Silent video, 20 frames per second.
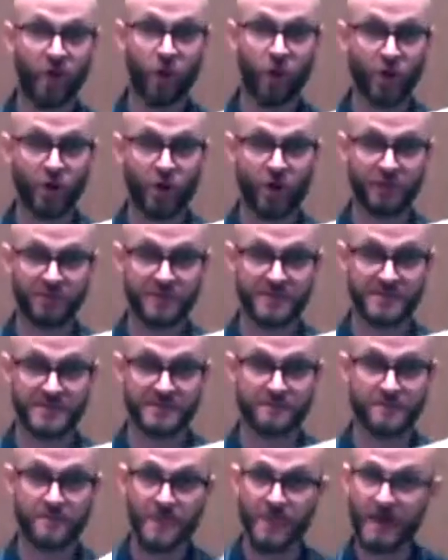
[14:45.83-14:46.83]
four
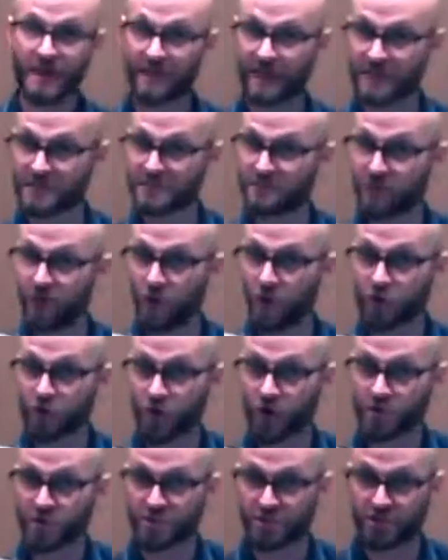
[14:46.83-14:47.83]
coffees. That's four
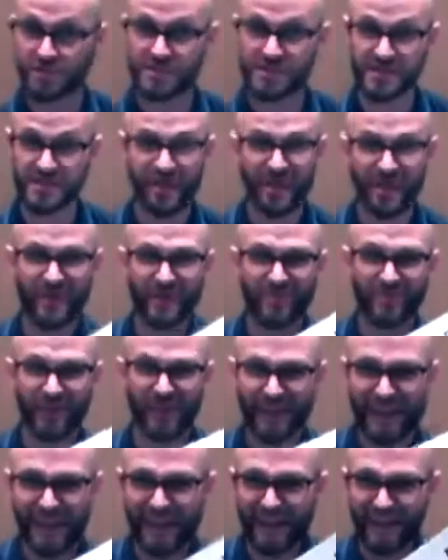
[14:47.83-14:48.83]
crotchets,
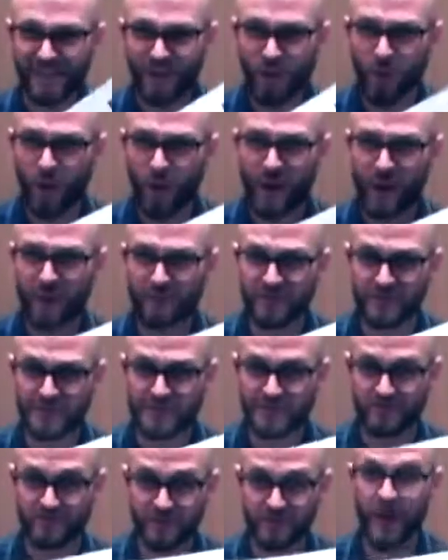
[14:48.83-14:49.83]
but eight
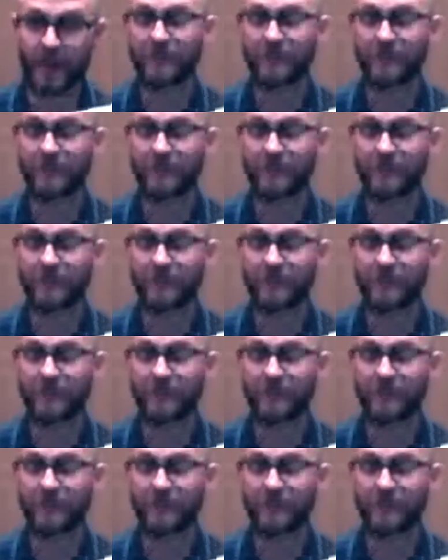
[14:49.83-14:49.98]
quavers.